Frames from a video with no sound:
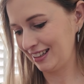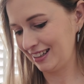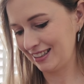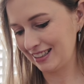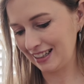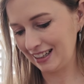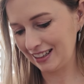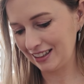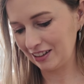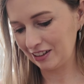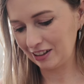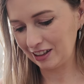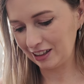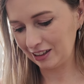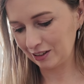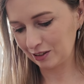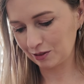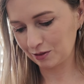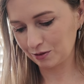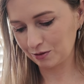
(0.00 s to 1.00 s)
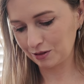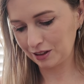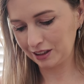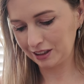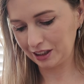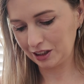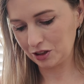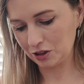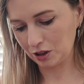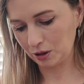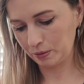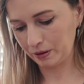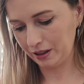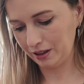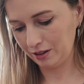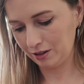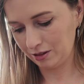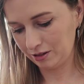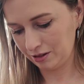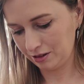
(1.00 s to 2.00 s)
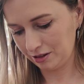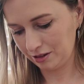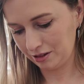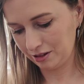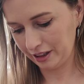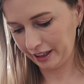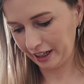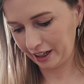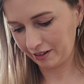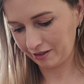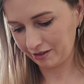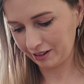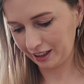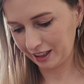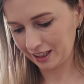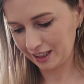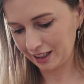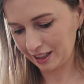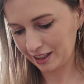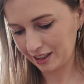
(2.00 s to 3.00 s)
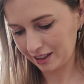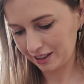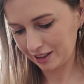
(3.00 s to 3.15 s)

It's either going to look really derpy or like really sick.